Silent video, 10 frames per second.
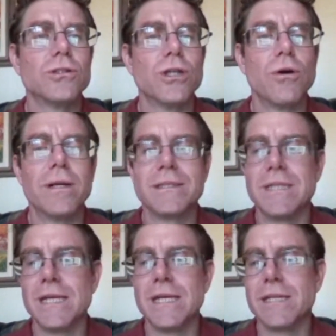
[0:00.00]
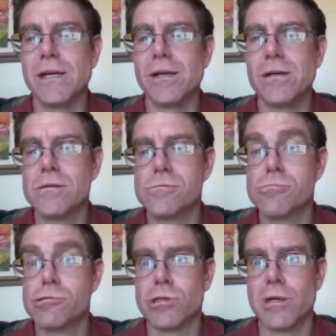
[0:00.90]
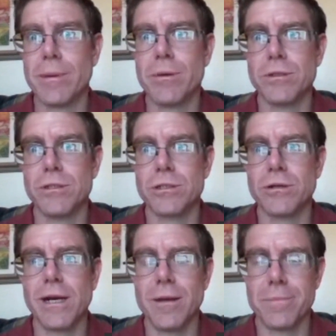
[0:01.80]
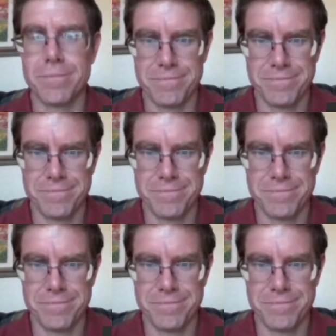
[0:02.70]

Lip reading: showing us things here? Should I be putting your screen up?